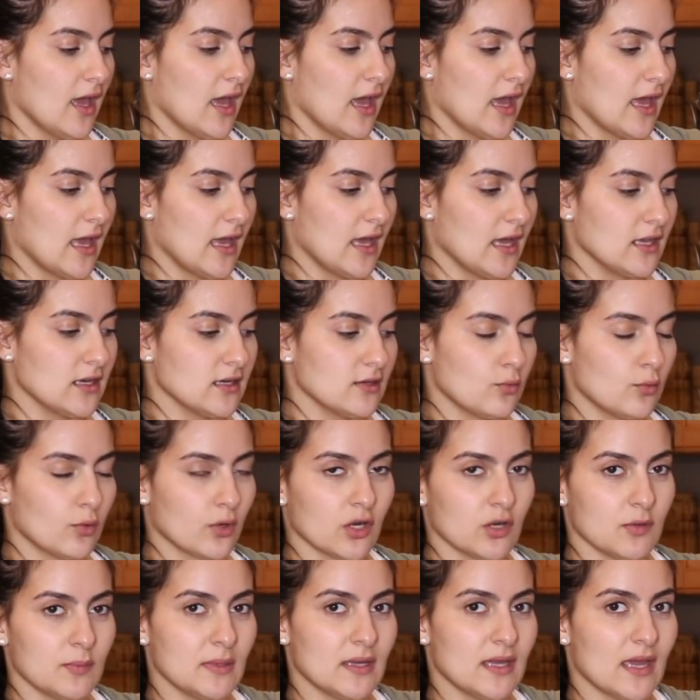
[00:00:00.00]
And we're
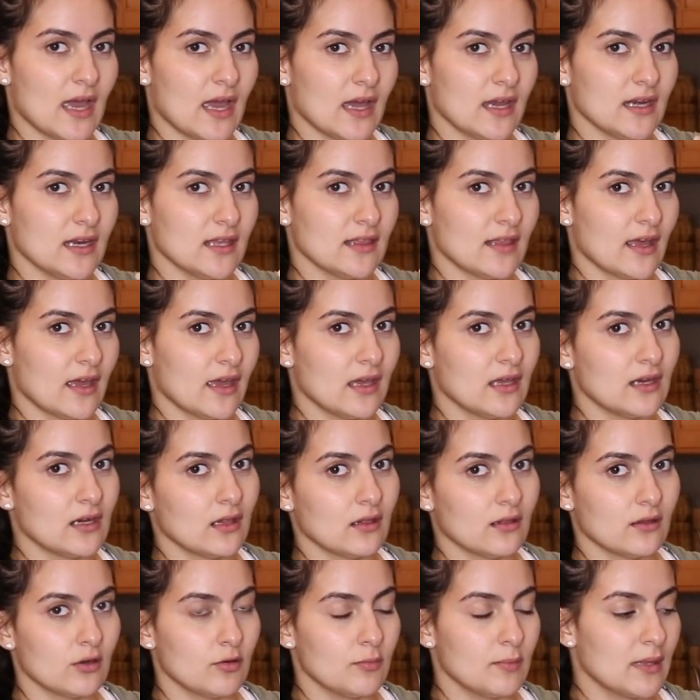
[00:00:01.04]
going to be adding that in a
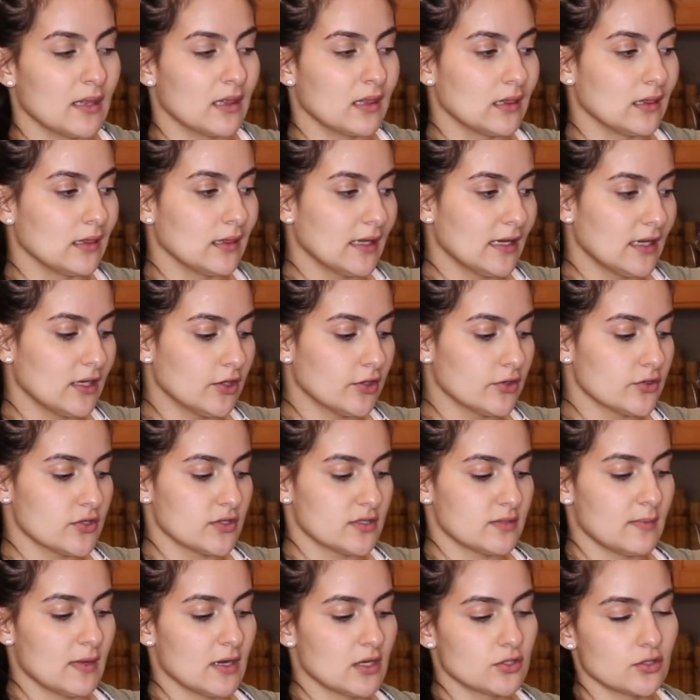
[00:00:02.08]
little bit later.
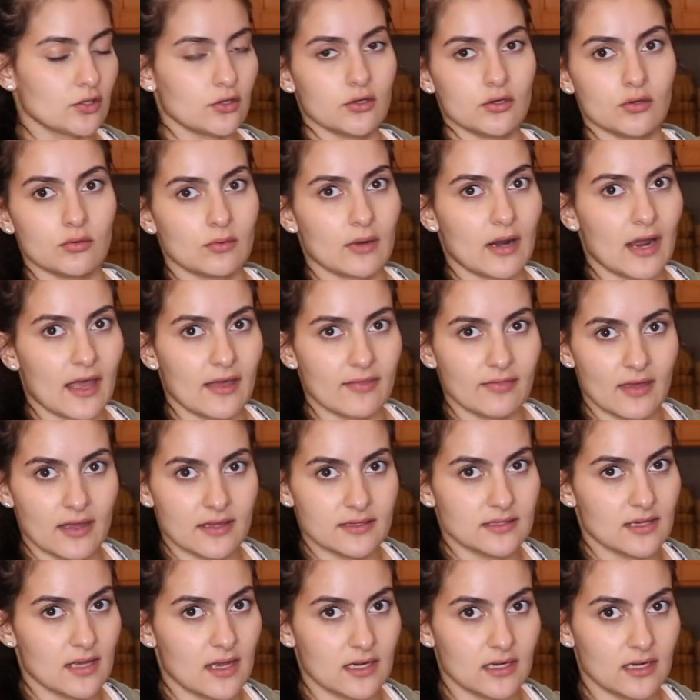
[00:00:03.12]
Just make sure you don't add that
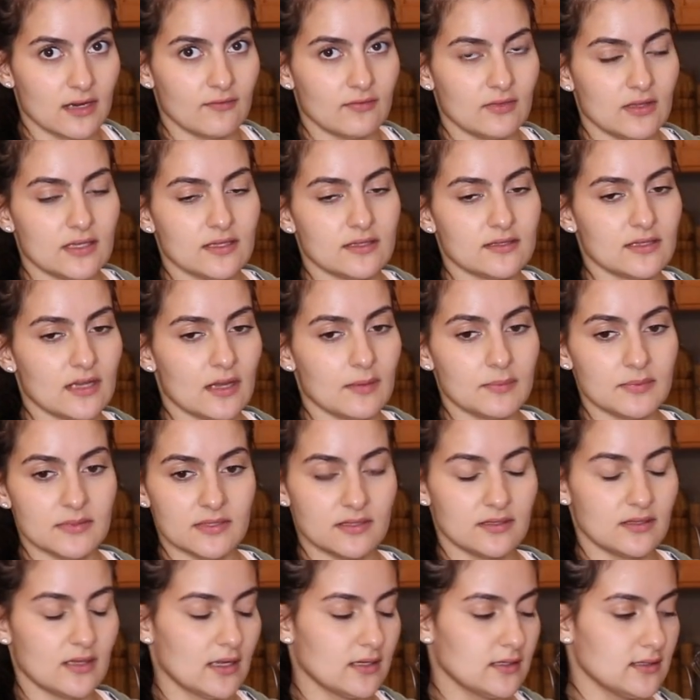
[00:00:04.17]
to any of these steps.
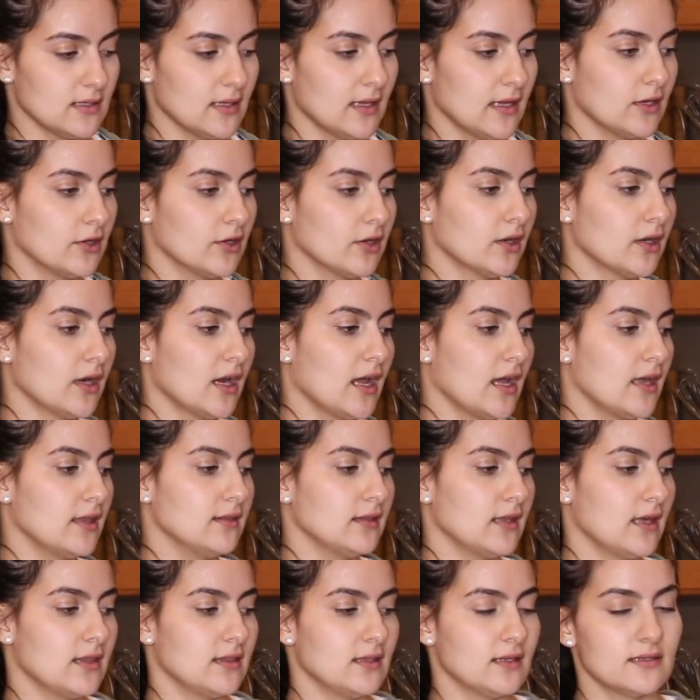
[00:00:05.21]
That's later. And
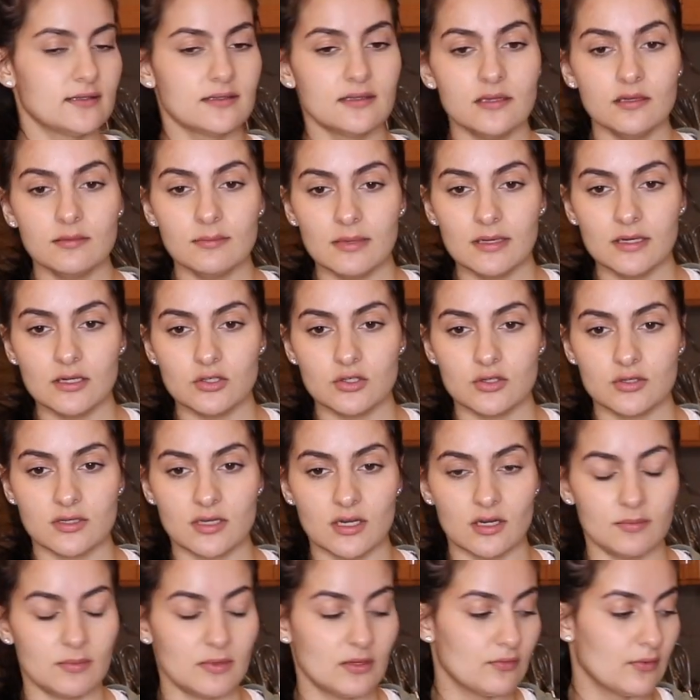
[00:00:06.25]
then the cinnamon is just
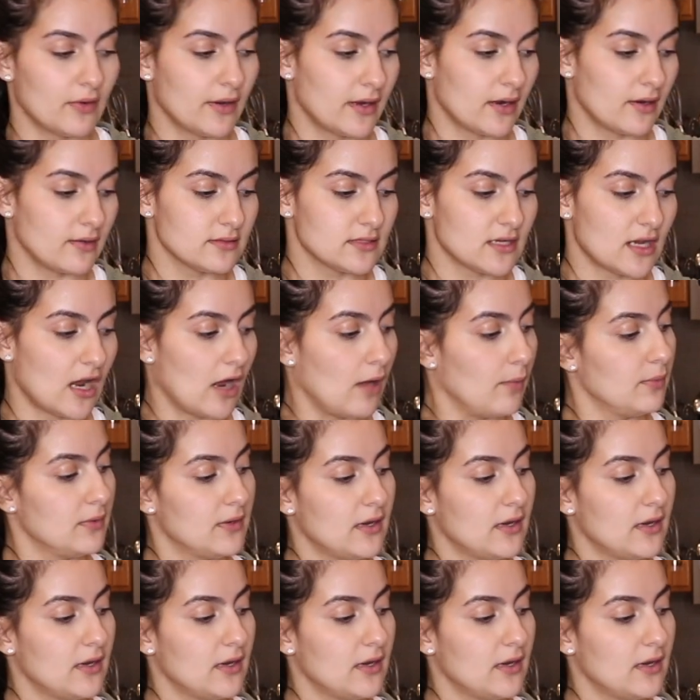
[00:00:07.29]
going to be right on top.